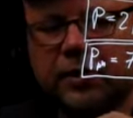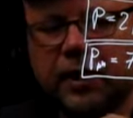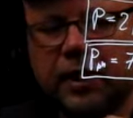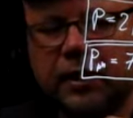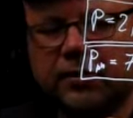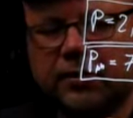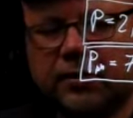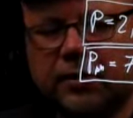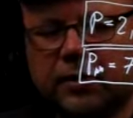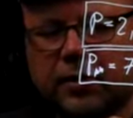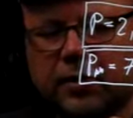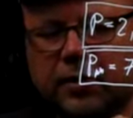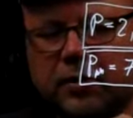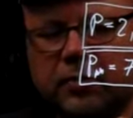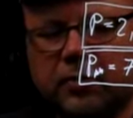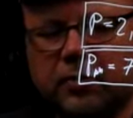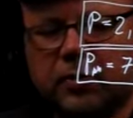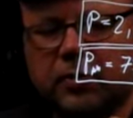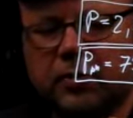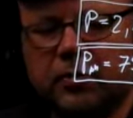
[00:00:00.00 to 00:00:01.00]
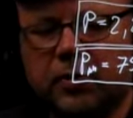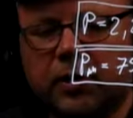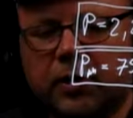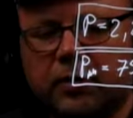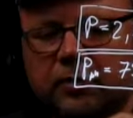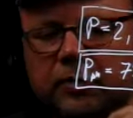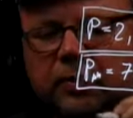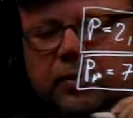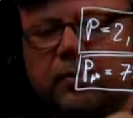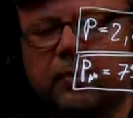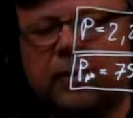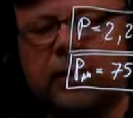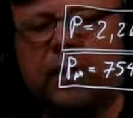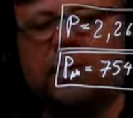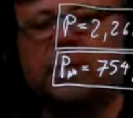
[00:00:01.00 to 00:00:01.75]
actually going to be square root 3.